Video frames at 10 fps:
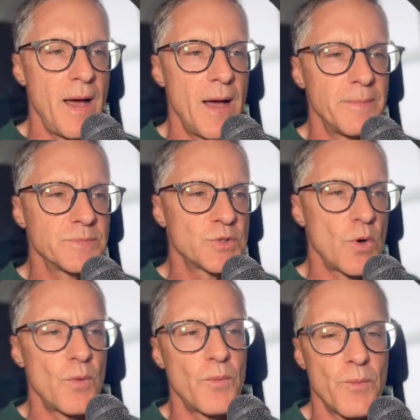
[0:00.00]

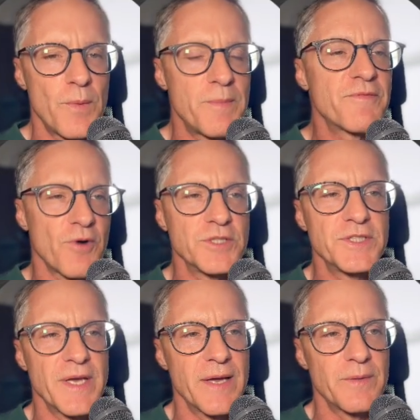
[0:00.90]
So we've been
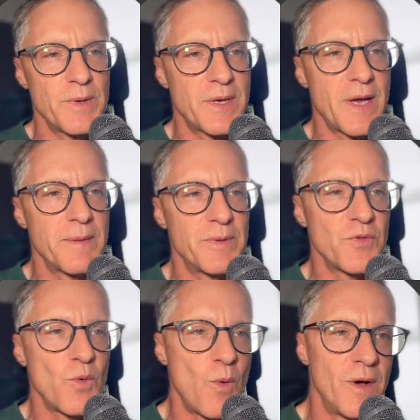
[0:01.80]
furnishing it. We kind of built
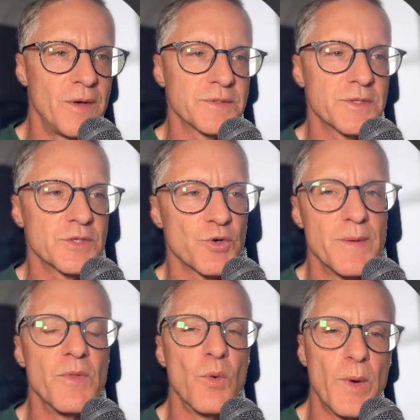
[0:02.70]
the walls, the
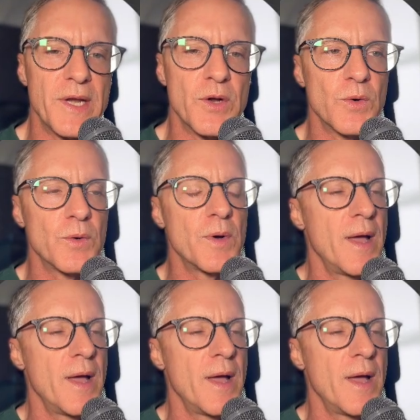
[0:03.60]
trim, the window.